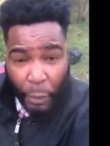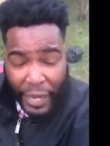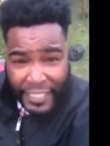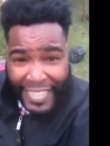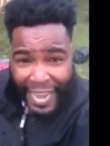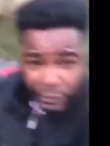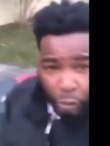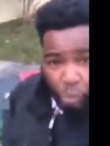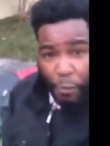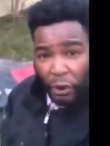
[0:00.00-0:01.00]
What is Dr.
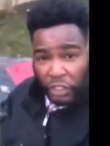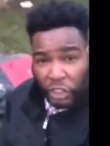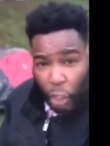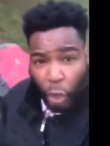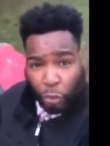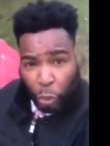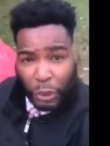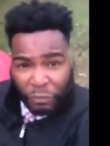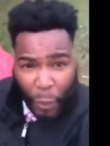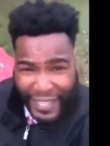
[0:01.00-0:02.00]
Umar's third
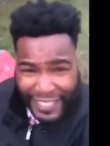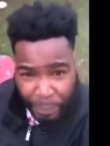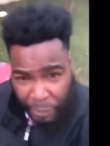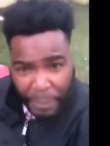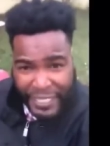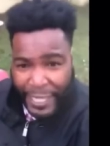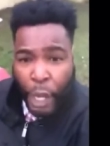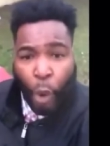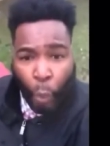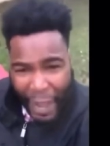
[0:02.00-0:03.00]
rule of white supremacy?
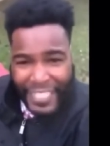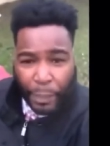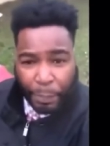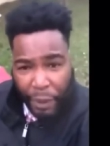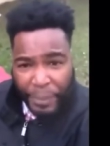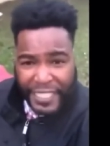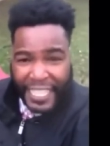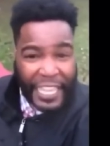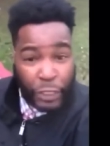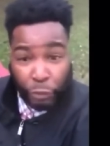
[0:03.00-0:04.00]
White
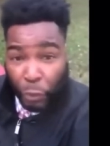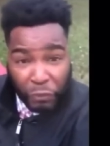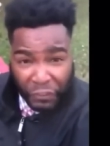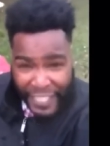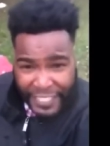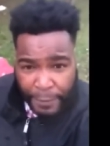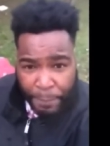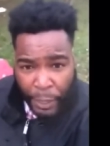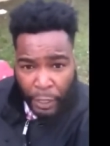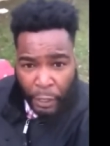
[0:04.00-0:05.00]
supremacy is ruthless.
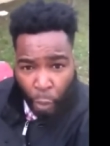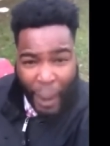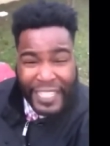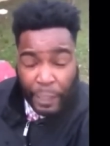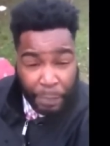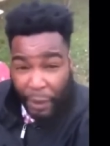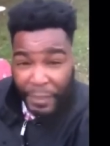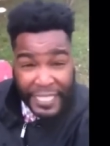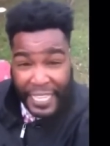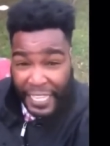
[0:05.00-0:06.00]
White
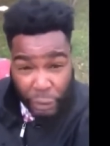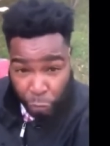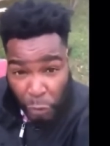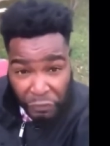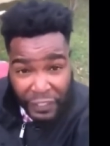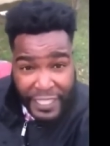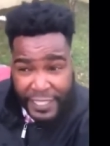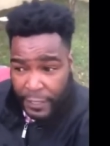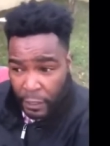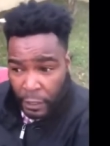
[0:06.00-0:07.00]
supremacy is ruthless.